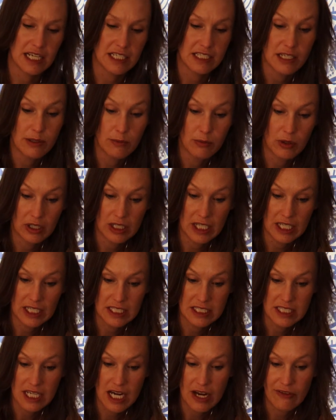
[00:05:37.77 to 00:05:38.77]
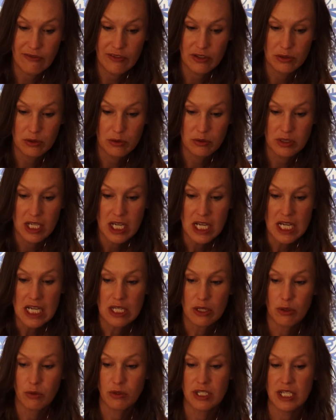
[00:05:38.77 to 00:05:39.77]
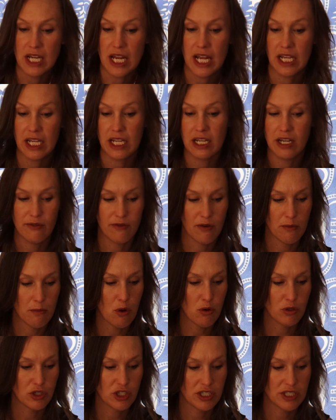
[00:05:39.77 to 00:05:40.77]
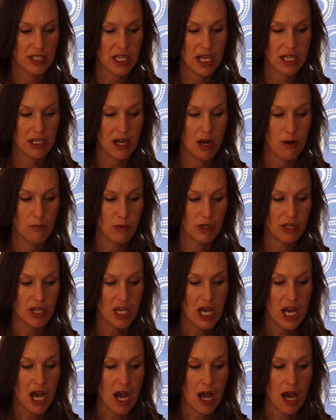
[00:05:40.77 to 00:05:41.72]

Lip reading: I see worry. Like I said, I feel those negative emotions that come with